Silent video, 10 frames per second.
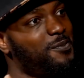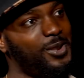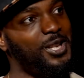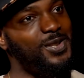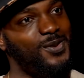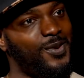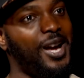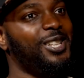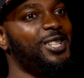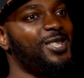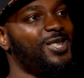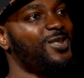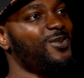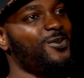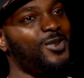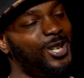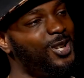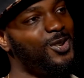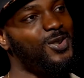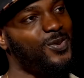police violence
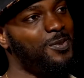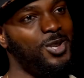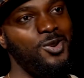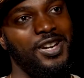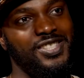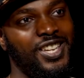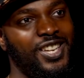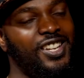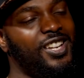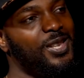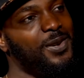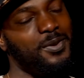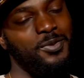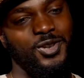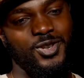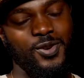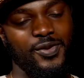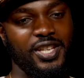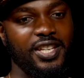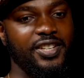videos from the USA that have emerged
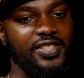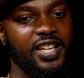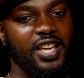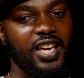over the years.